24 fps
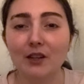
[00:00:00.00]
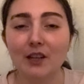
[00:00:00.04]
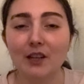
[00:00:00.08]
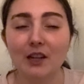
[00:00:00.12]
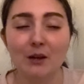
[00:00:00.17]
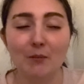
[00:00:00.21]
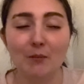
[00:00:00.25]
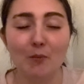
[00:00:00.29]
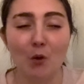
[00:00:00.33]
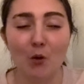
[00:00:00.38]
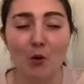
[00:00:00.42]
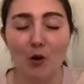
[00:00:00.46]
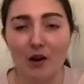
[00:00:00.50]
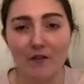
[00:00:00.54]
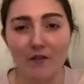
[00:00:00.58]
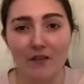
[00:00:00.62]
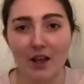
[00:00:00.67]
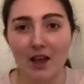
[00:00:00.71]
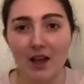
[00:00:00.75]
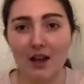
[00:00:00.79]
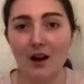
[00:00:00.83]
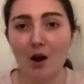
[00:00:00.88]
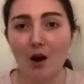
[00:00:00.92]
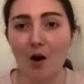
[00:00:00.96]
eat more of
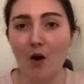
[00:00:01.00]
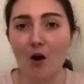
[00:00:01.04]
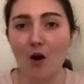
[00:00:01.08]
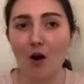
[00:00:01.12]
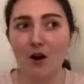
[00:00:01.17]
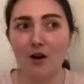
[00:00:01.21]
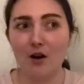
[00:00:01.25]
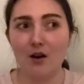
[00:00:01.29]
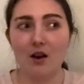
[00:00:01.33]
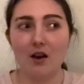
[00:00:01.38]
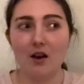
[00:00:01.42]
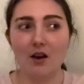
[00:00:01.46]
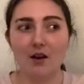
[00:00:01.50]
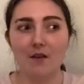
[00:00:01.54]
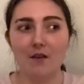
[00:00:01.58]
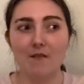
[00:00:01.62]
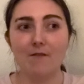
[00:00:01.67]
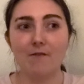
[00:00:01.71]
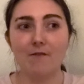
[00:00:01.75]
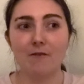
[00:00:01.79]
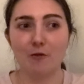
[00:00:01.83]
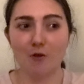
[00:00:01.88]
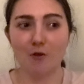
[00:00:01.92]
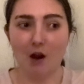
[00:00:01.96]
it on
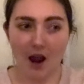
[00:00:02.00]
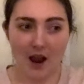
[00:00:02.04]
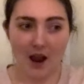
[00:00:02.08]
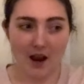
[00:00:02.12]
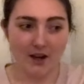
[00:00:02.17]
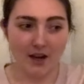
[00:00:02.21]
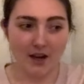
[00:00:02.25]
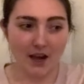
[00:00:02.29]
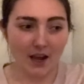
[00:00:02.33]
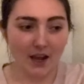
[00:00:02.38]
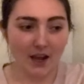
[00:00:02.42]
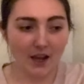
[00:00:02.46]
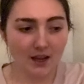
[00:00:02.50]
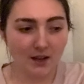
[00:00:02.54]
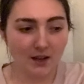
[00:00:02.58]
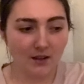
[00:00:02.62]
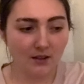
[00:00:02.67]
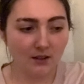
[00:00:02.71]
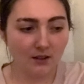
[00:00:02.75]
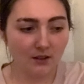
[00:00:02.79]
Friday.